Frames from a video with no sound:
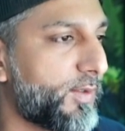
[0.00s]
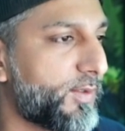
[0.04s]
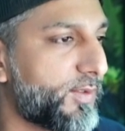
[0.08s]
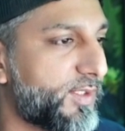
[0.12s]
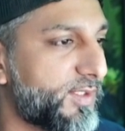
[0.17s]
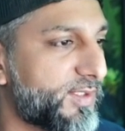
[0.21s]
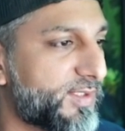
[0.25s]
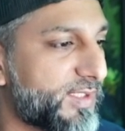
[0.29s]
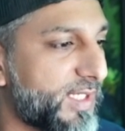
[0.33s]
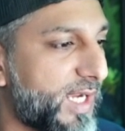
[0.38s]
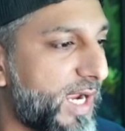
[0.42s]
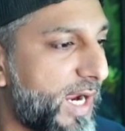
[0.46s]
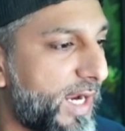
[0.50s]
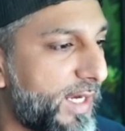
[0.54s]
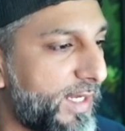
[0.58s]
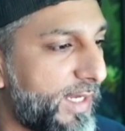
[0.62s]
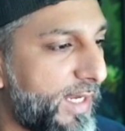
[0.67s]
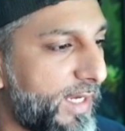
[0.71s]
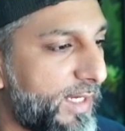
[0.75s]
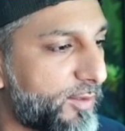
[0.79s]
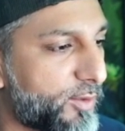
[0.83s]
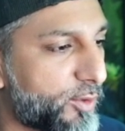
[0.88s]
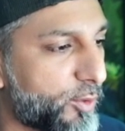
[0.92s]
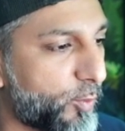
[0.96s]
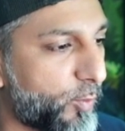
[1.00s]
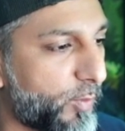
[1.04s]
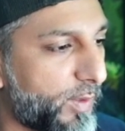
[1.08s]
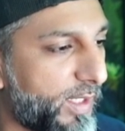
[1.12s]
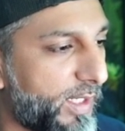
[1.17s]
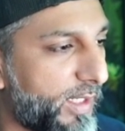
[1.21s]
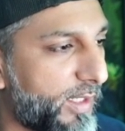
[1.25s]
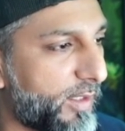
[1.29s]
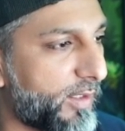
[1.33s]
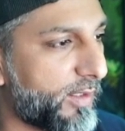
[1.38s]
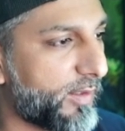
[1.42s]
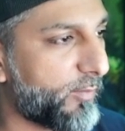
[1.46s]
design it to
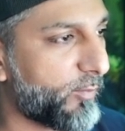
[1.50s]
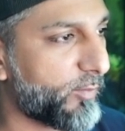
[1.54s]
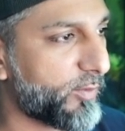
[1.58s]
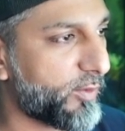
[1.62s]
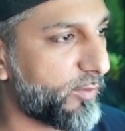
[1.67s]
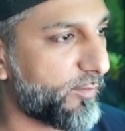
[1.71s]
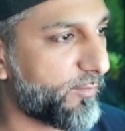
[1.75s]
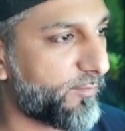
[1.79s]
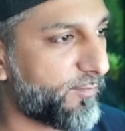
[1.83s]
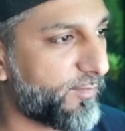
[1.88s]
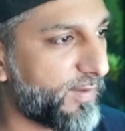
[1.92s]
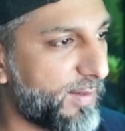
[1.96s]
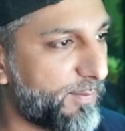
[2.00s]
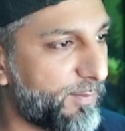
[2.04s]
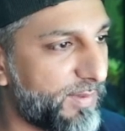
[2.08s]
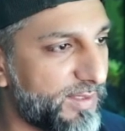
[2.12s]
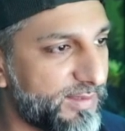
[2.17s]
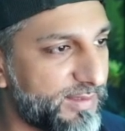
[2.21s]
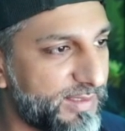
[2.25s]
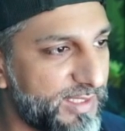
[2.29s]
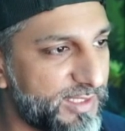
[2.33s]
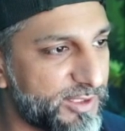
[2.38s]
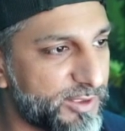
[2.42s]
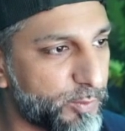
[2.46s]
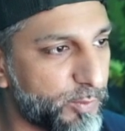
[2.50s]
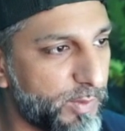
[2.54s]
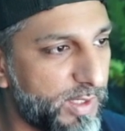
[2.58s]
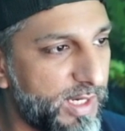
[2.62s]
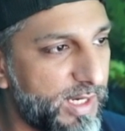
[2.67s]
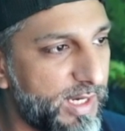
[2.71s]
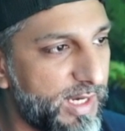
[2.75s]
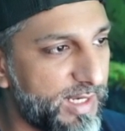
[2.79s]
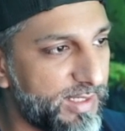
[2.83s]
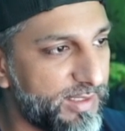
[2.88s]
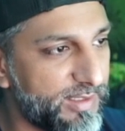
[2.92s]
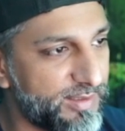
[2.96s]
where you flip it this
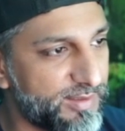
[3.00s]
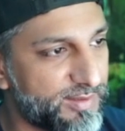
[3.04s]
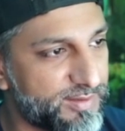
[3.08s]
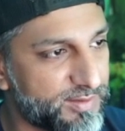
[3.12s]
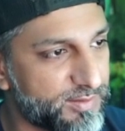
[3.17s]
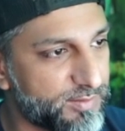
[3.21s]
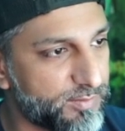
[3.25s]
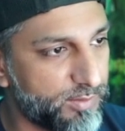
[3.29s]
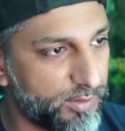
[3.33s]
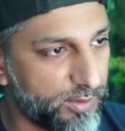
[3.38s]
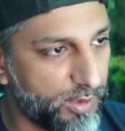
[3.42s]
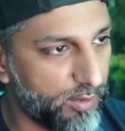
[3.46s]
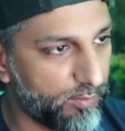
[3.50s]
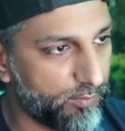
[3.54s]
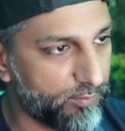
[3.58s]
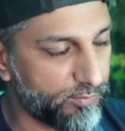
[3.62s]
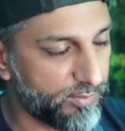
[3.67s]
way and it's, you know,